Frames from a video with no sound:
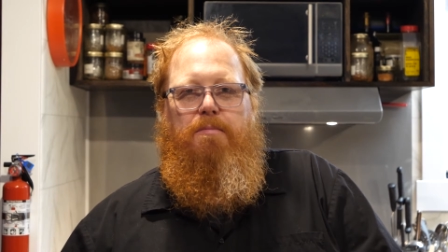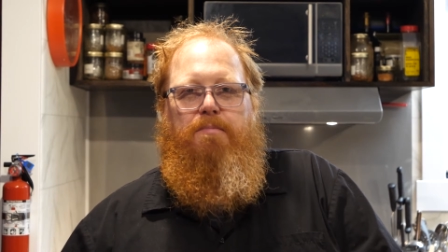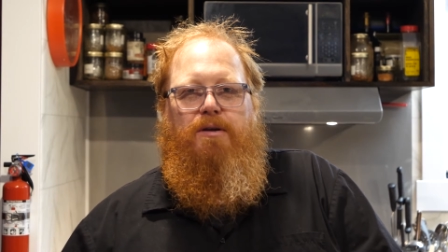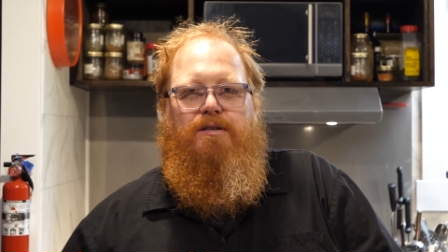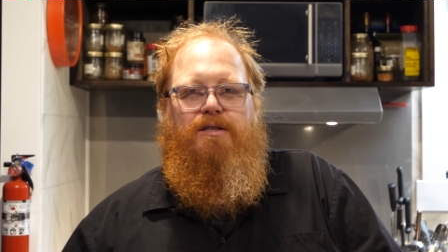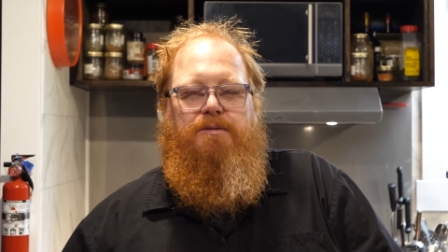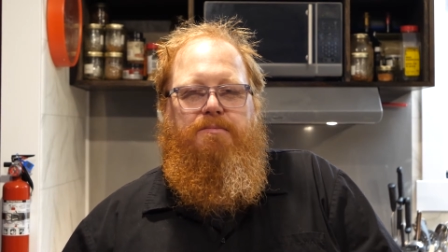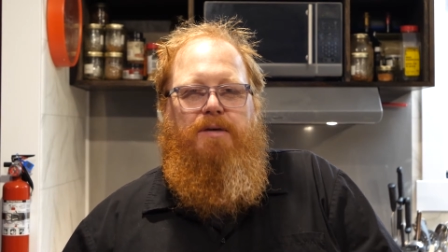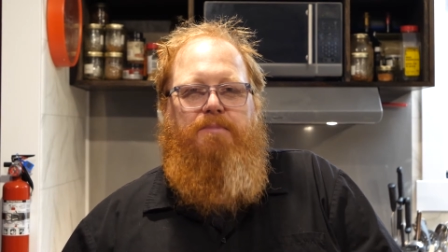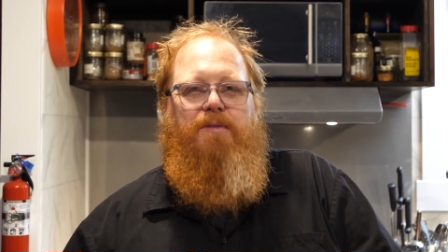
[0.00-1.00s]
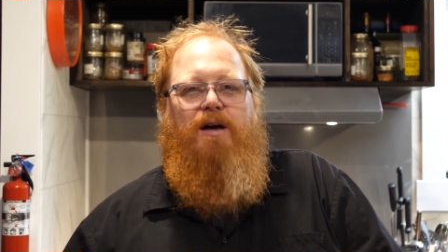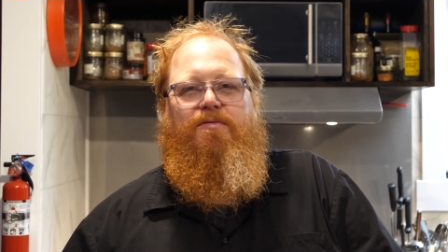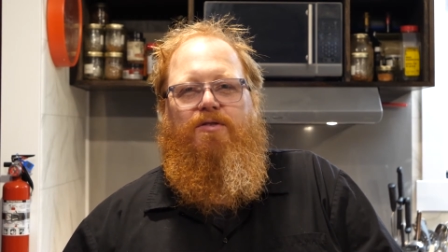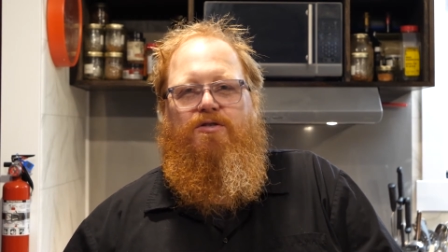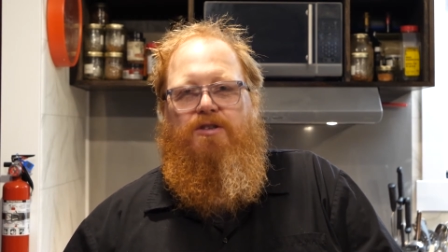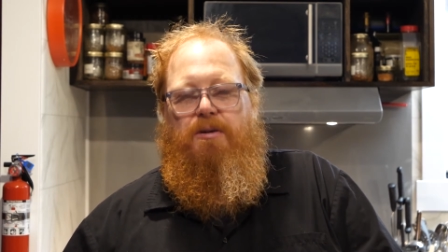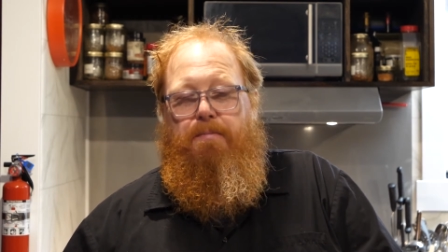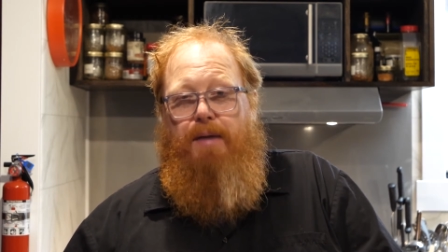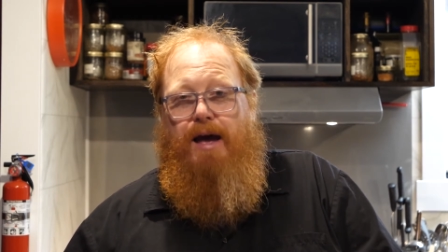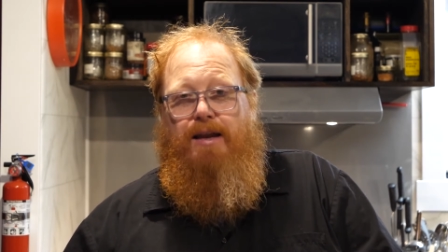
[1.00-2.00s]
But it's the Mi'kmaq version
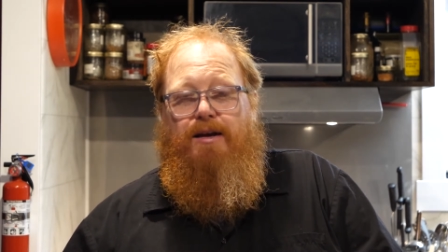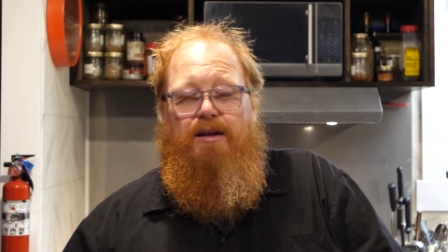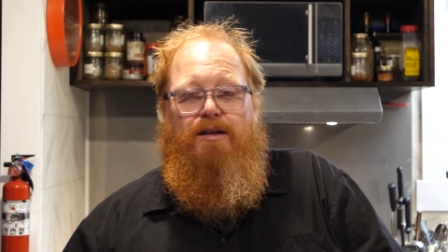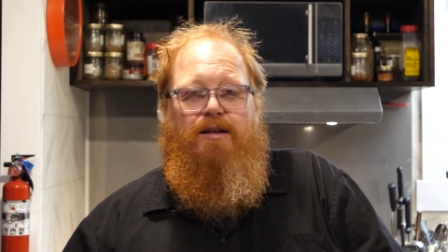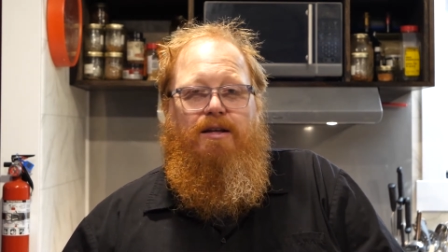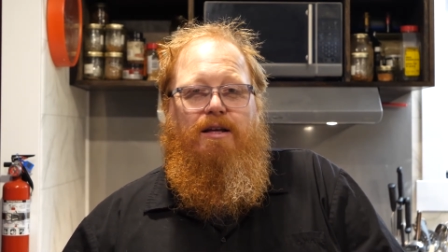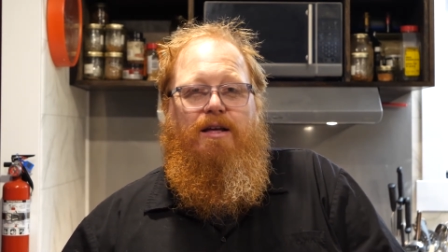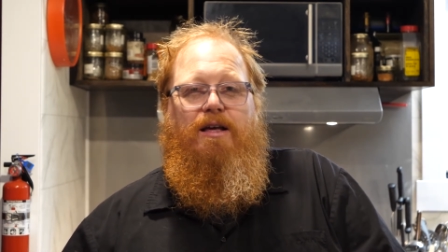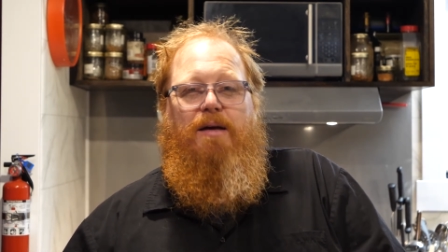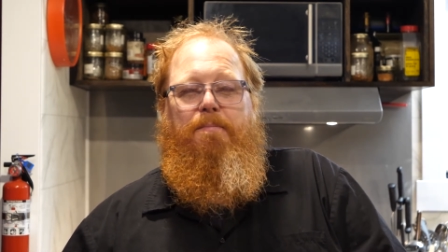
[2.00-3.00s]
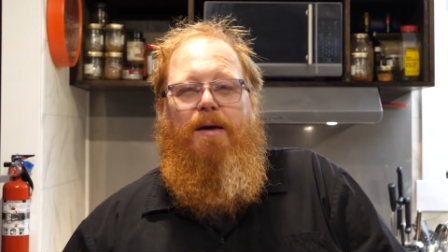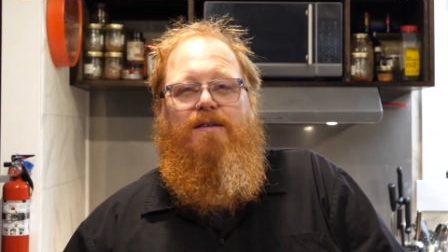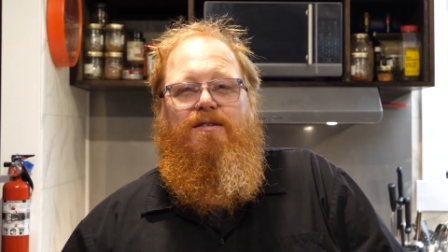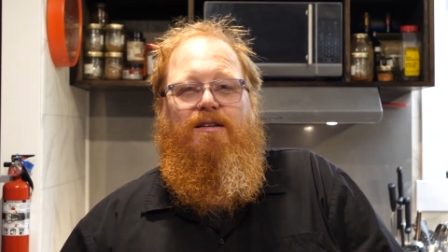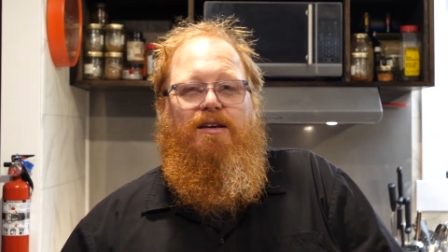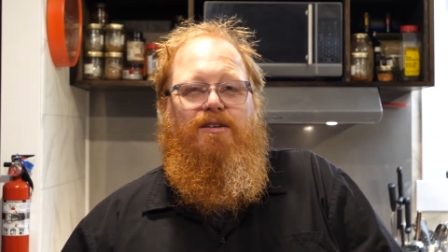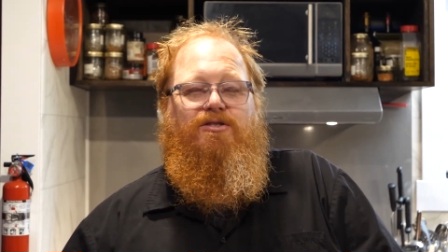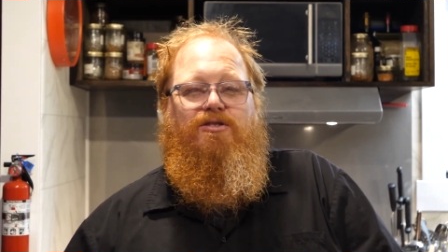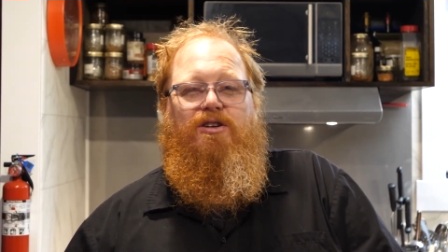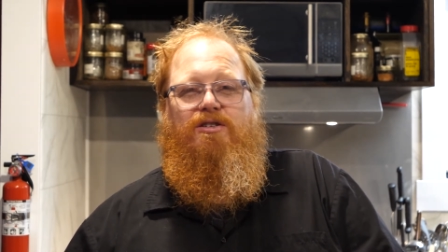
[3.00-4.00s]
of bannock. And basically
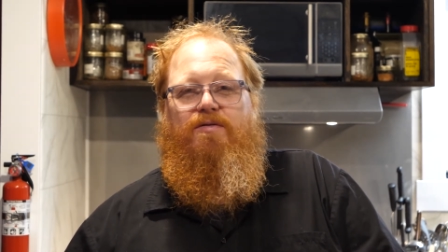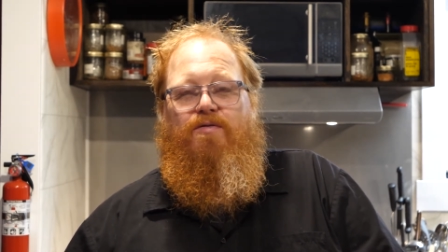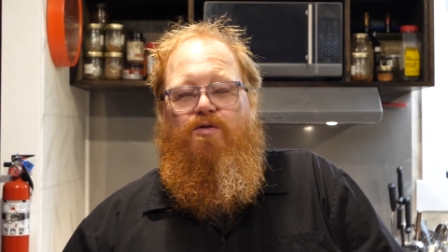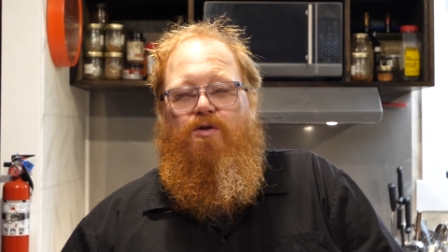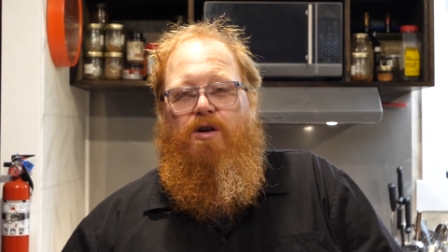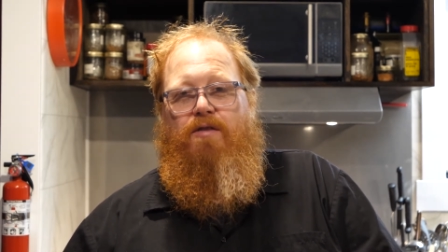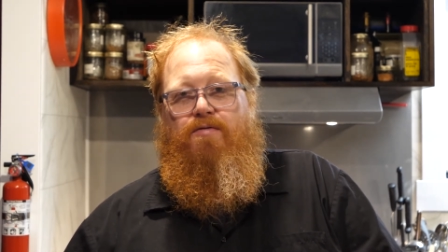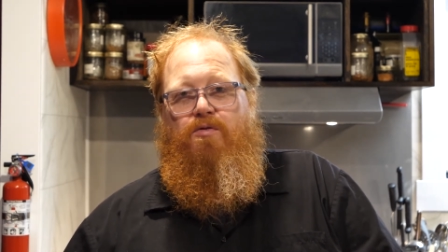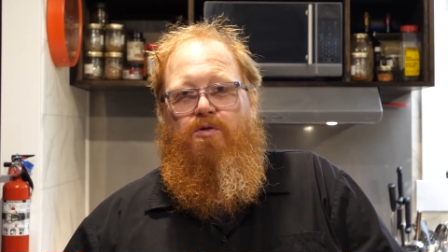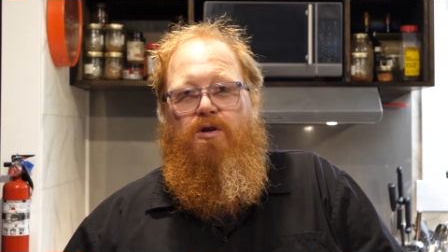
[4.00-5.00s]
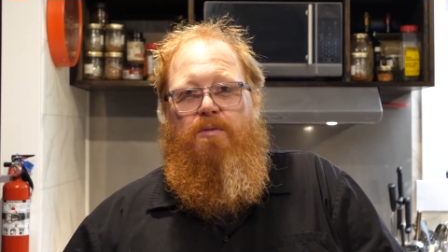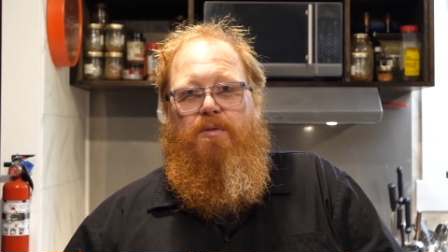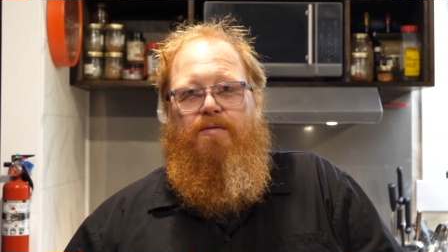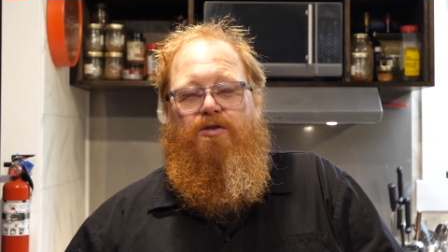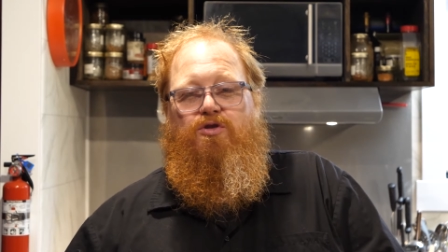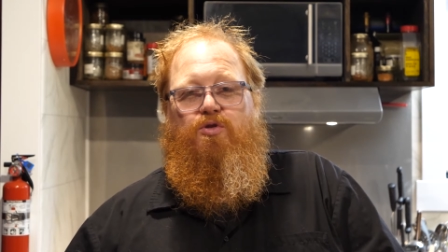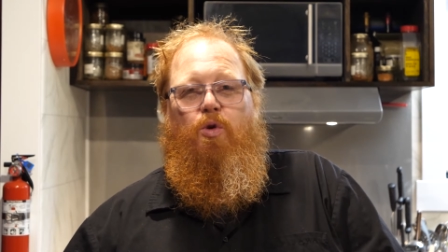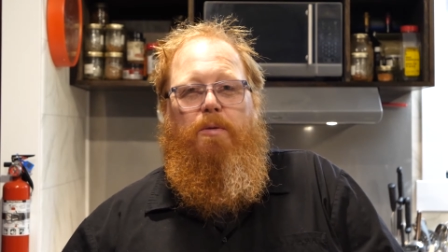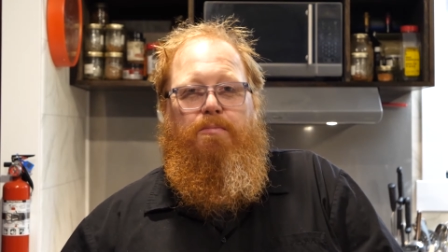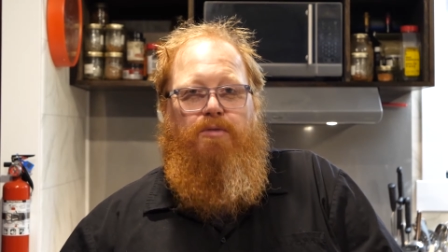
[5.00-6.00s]
it's just a form of a
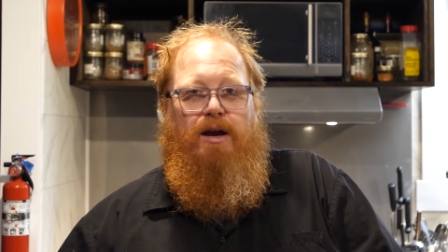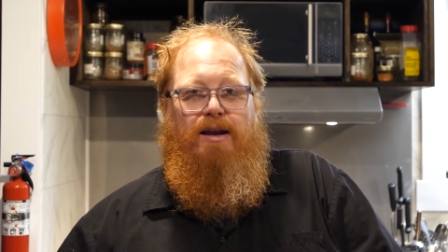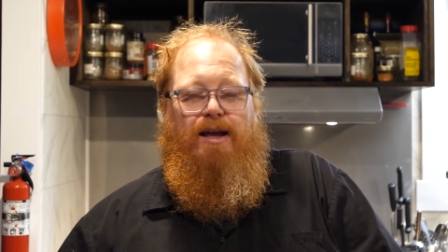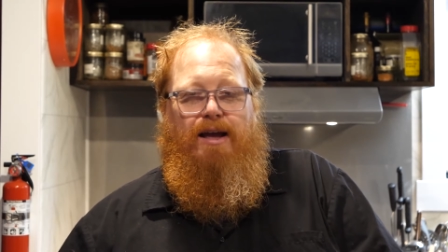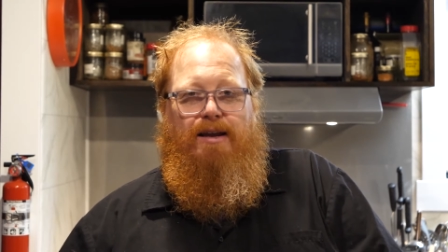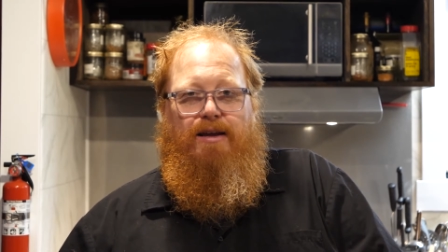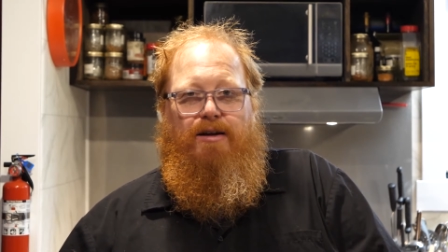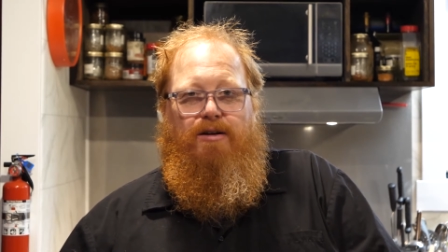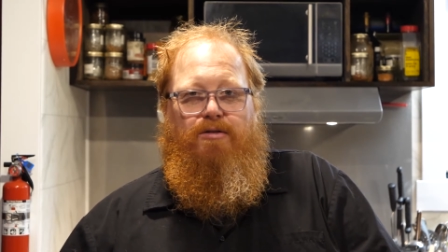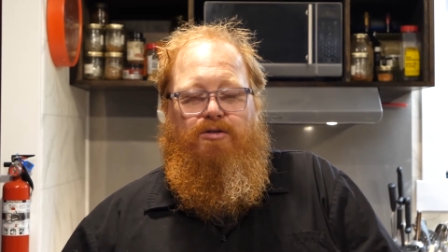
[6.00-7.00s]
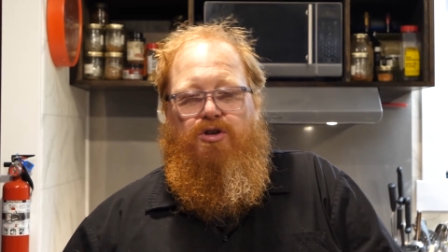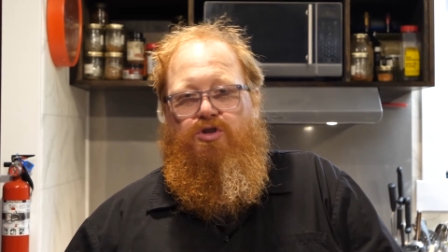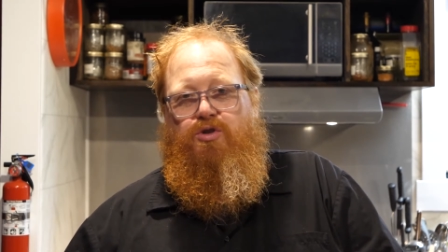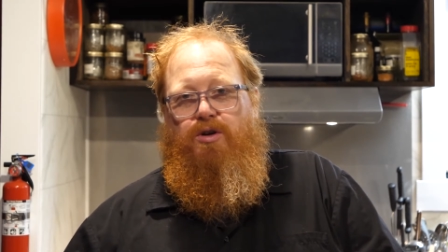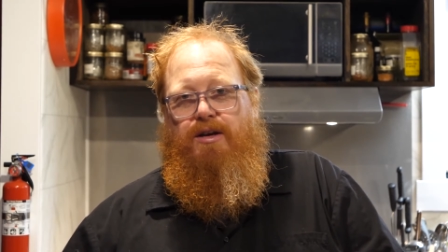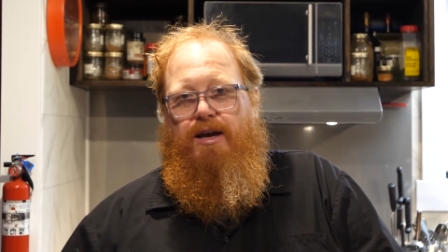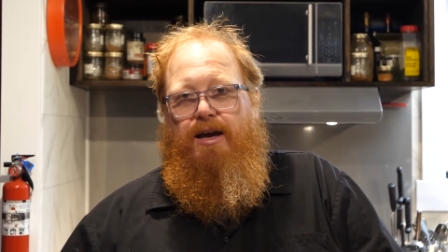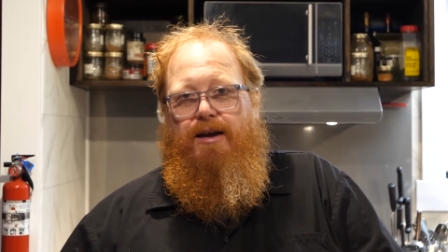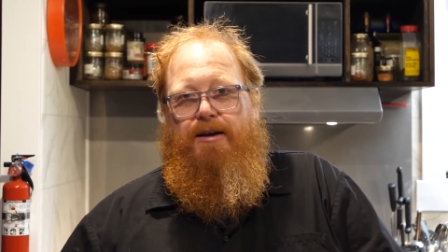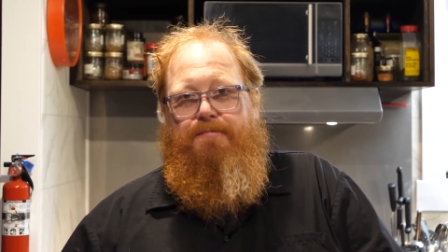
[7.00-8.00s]
shortbread anyhow, or a
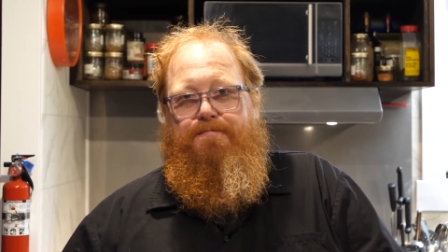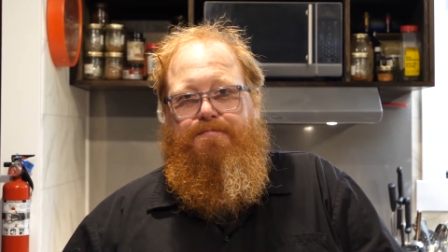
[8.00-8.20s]
shortcake.